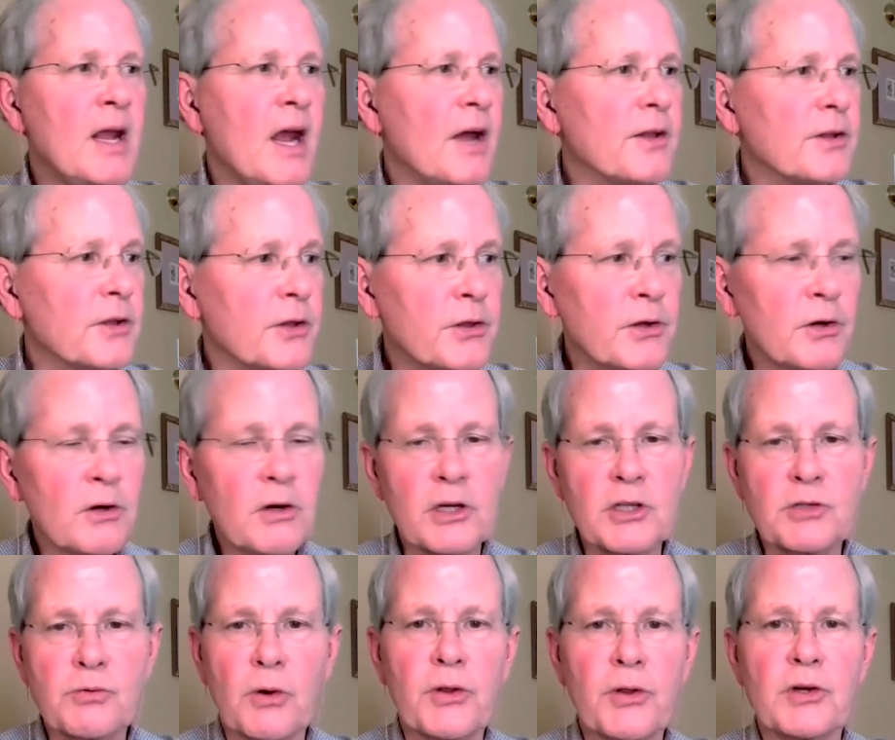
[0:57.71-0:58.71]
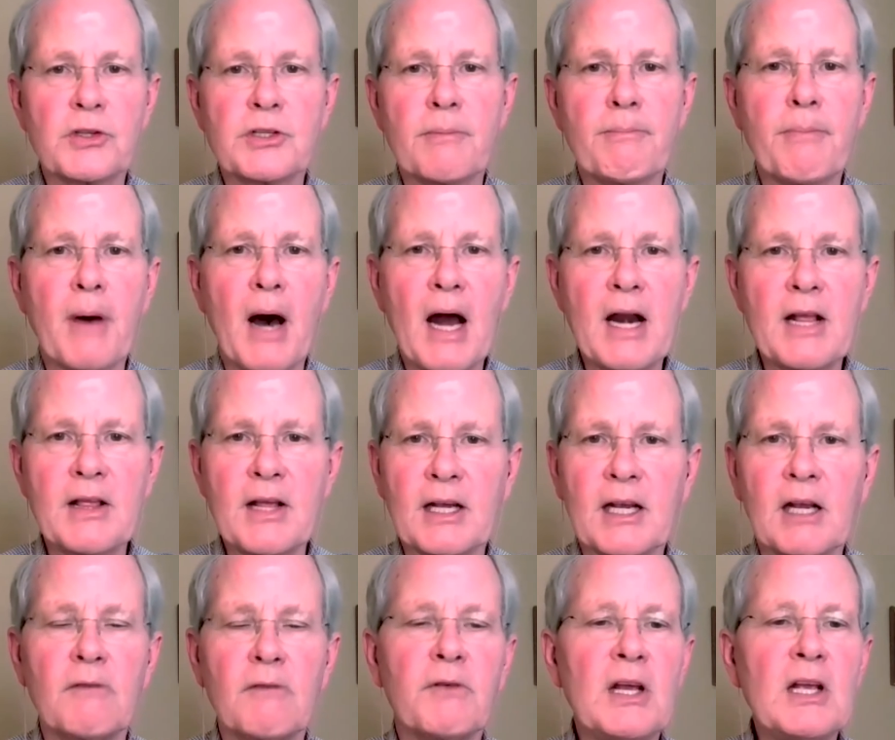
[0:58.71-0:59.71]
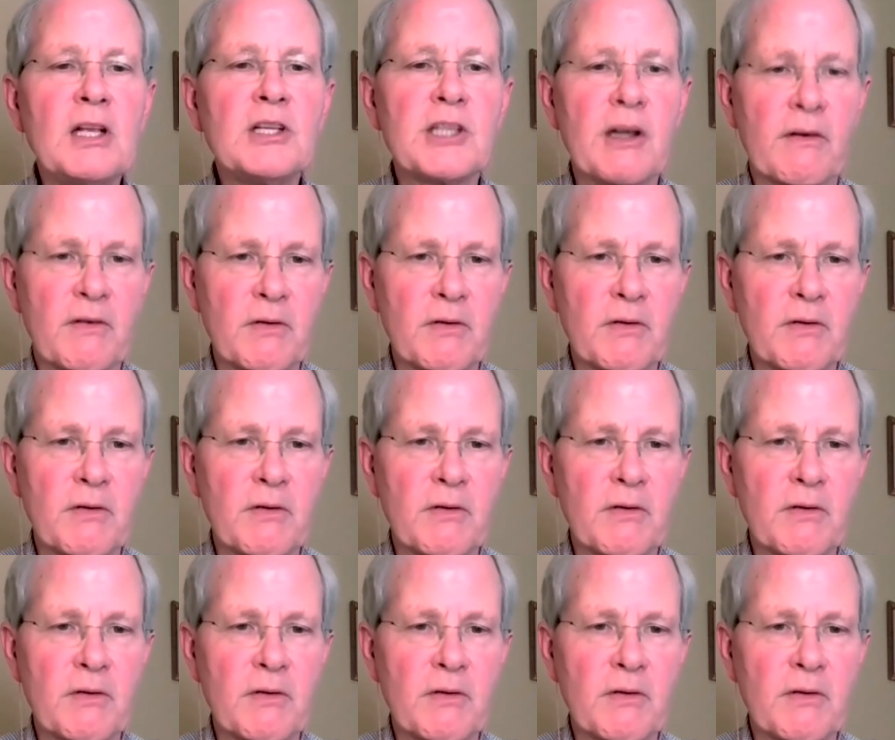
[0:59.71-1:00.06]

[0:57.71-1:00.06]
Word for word: And the third is where there's a body that convenes